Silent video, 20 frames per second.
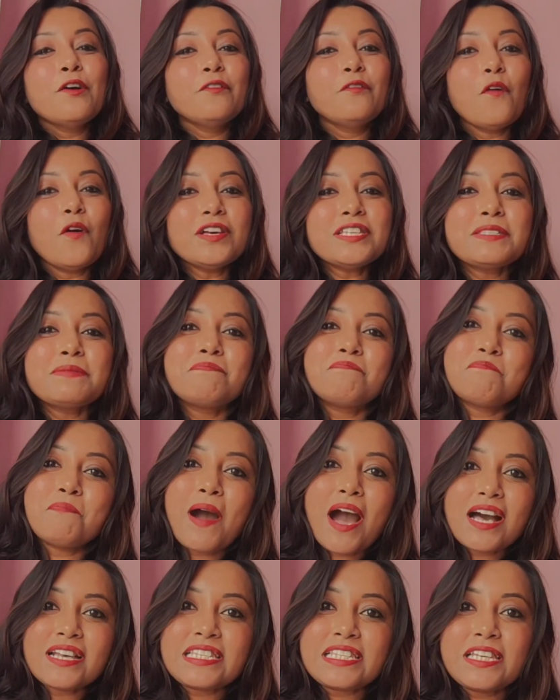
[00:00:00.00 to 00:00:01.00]
was
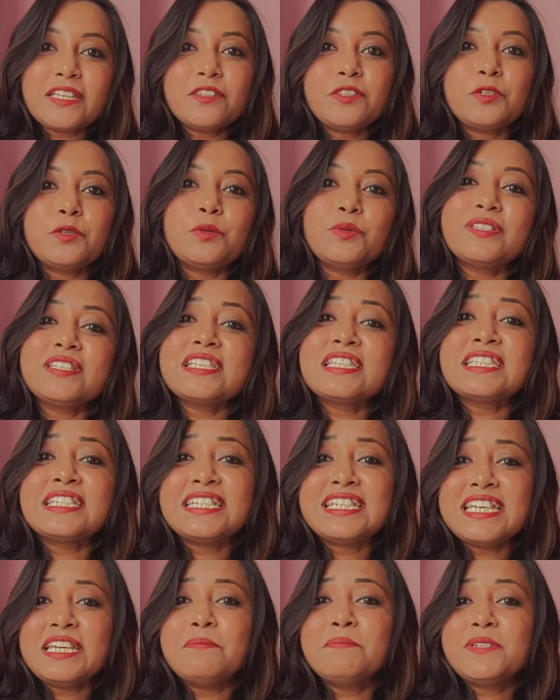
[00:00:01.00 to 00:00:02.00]
passing through this
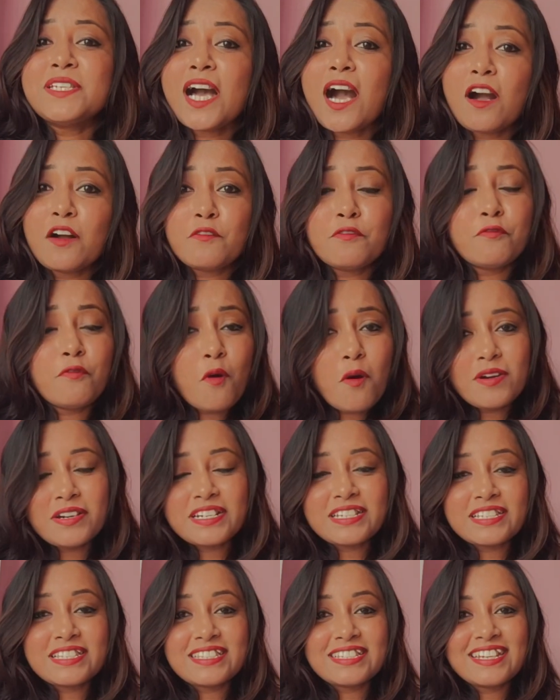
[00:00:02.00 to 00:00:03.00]
deep dark
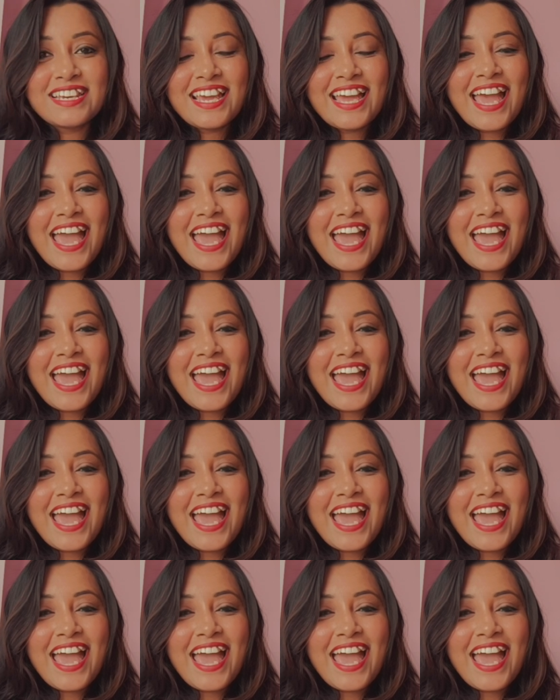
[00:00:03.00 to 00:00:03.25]
forest